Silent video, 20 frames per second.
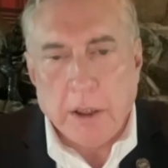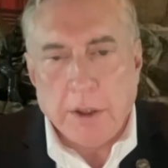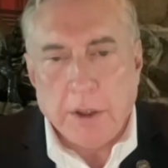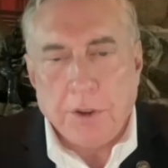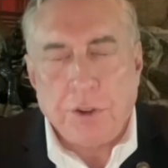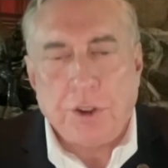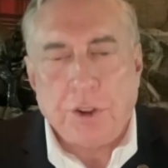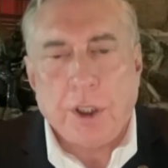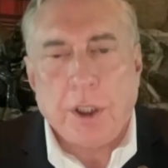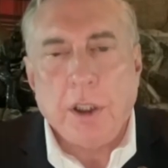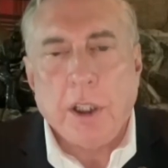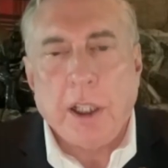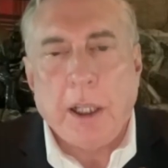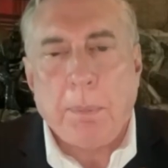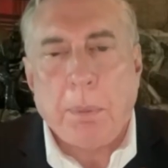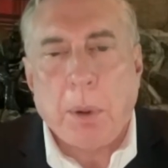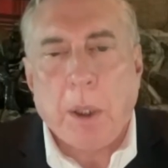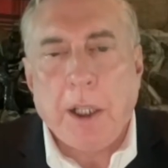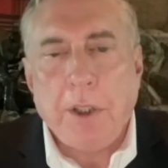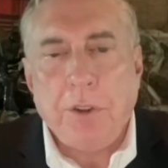
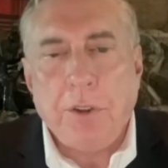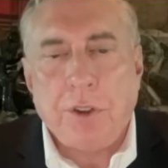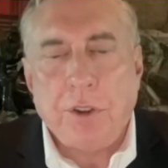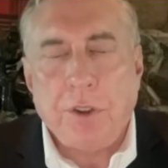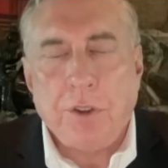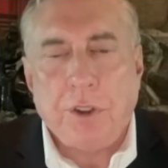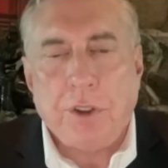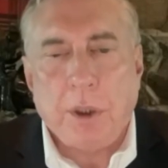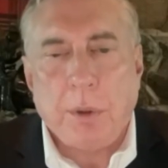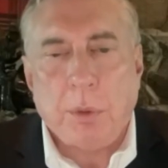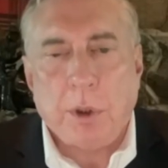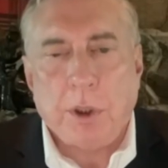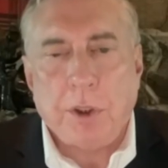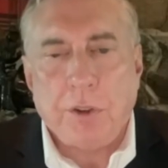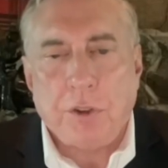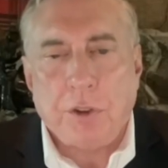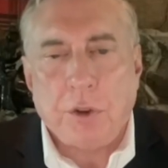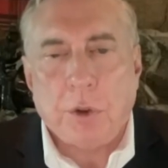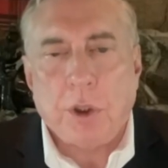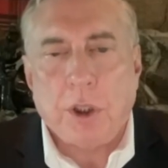Suddenly, places that were
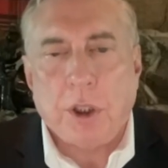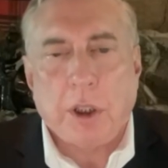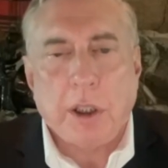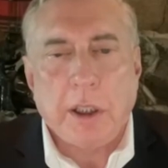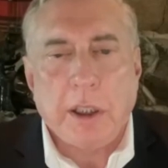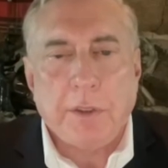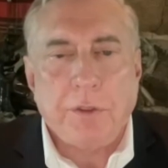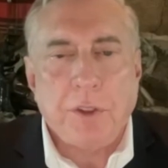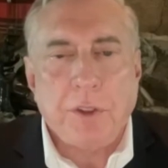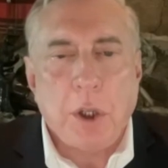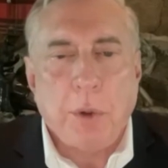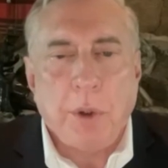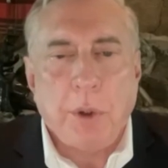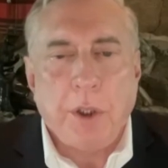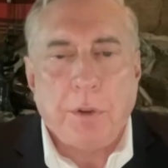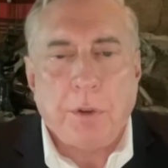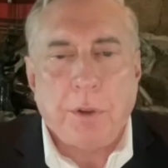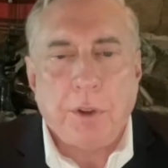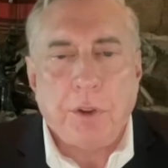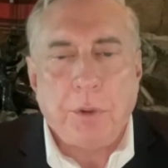historically of no
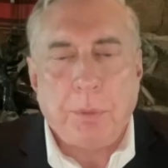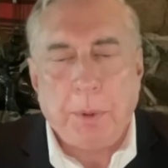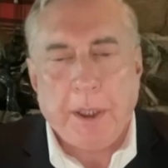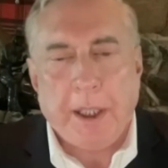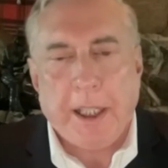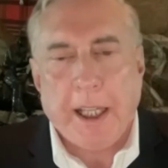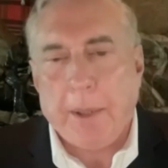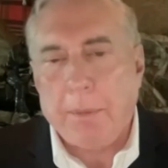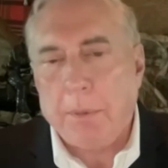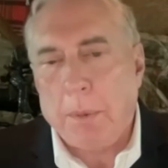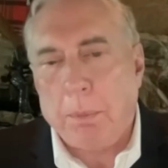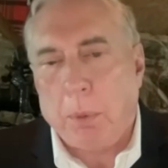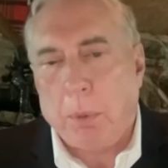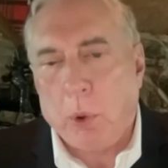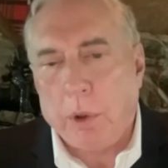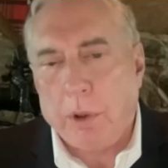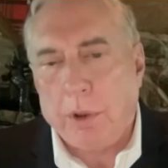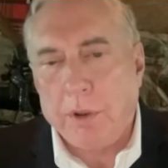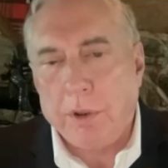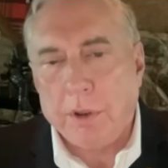interest became
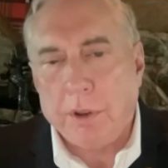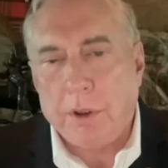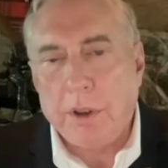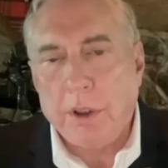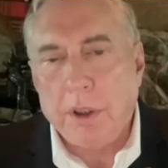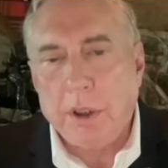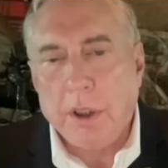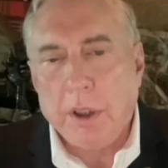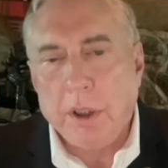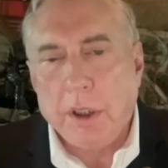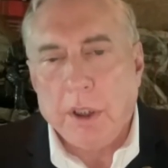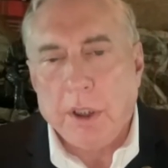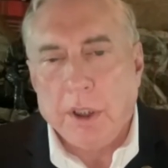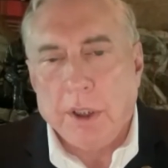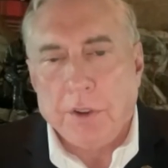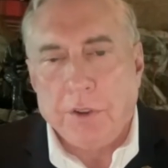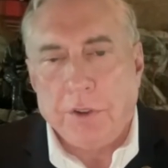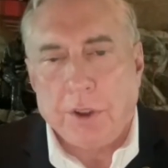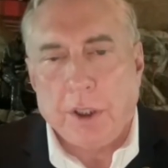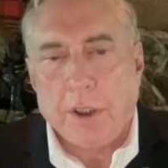important.
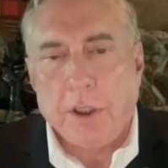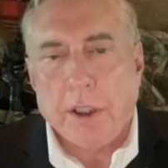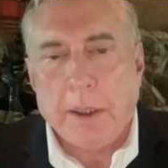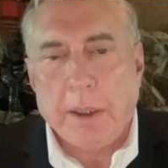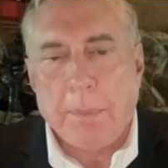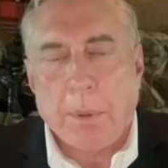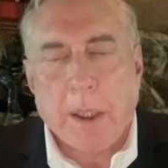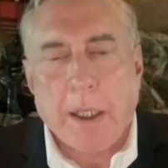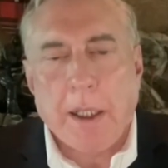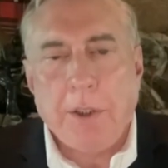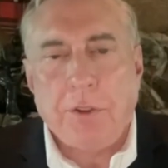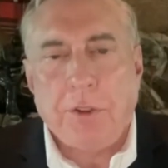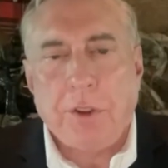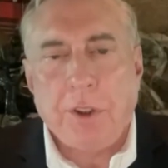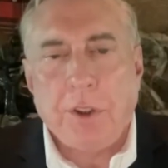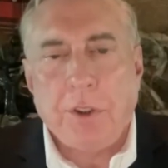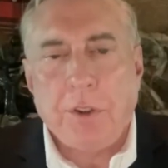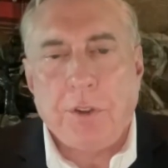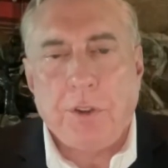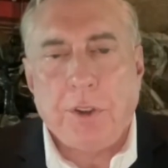Suddenly,
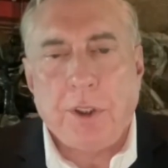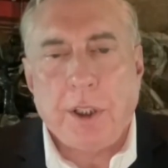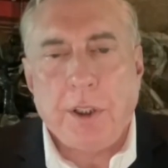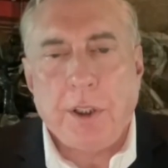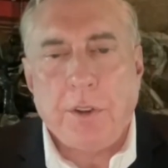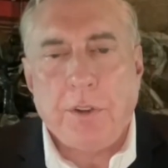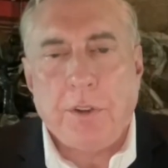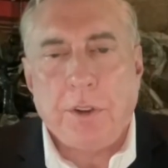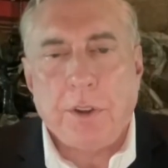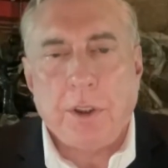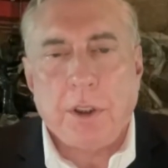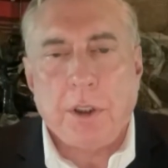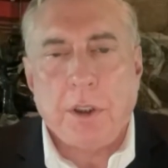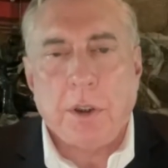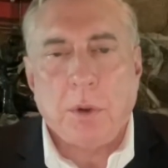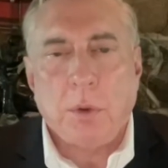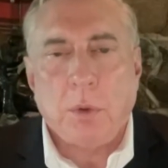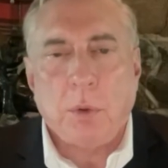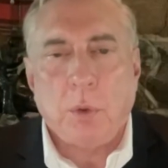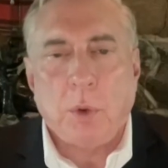places that
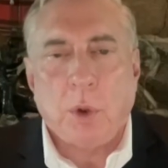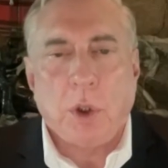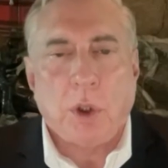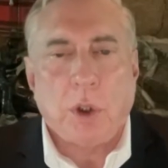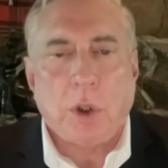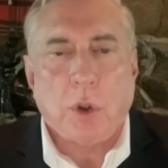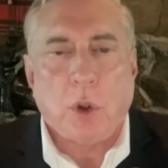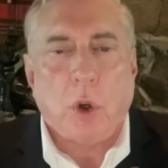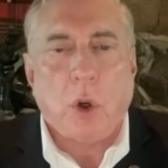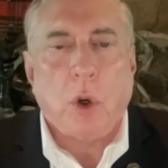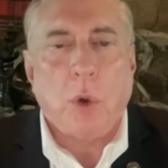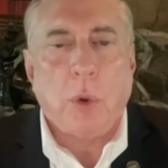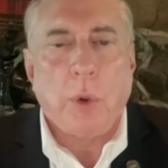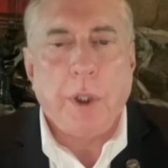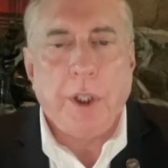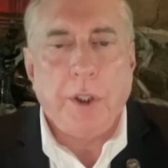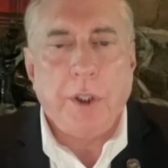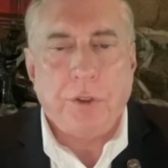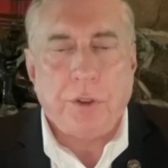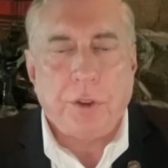were
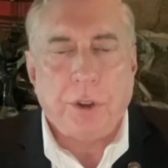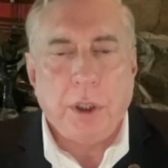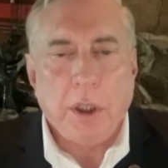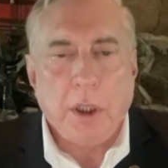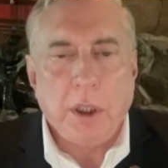always